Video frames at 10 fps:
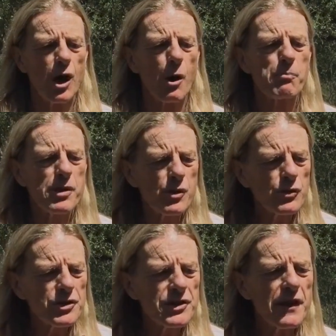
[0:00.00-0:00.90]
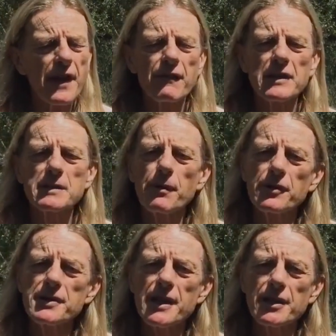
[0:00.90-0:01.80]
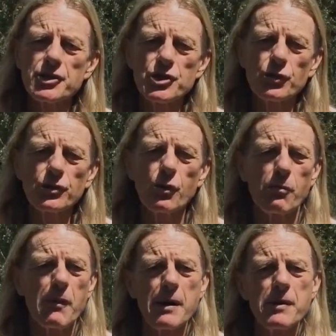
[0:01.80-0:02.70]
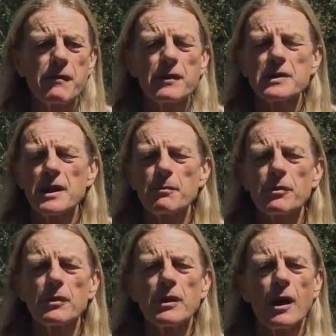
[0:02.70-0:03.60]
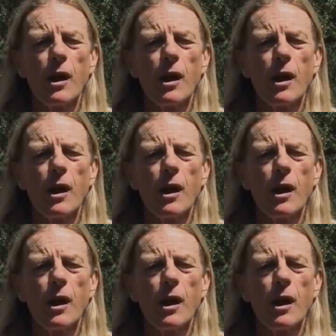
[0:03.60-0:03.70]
abuse that they've experienced, say as children, or maybe, for example,